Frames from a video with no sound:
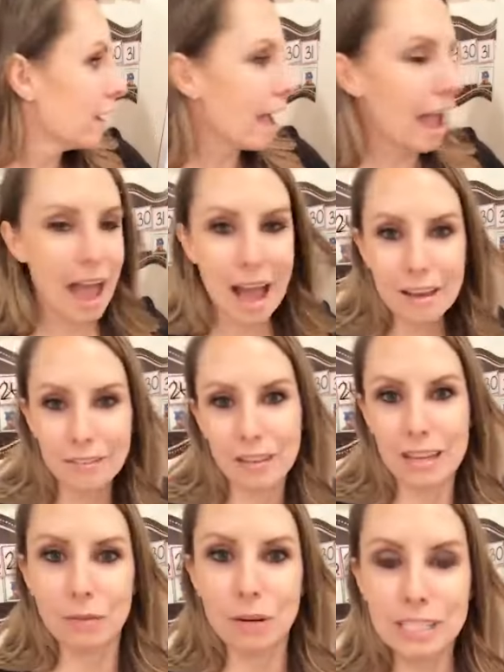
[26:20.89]

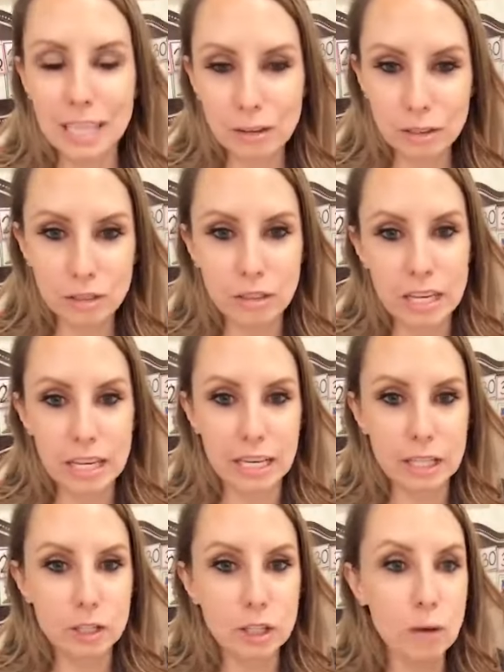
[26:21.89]
Having. What sound do you think
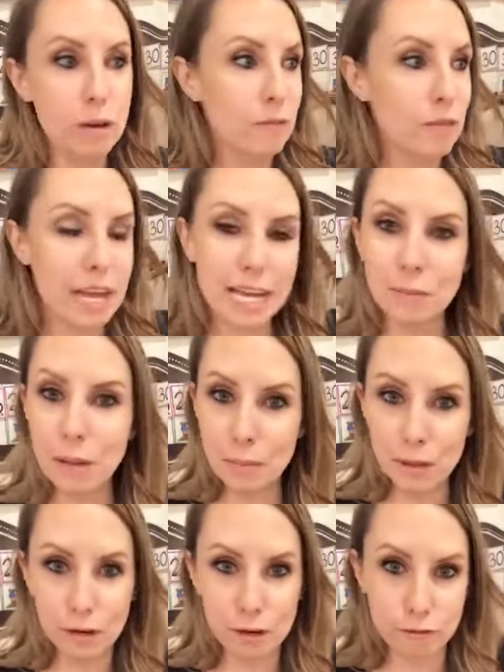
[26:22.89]
it is? So if they come
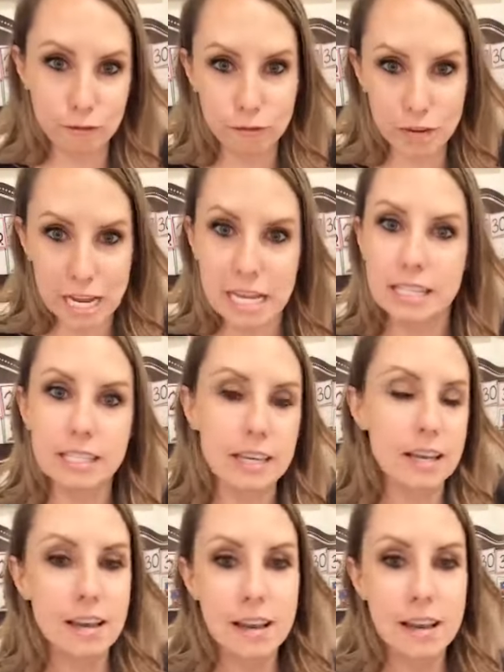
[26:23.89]
up here and freeze,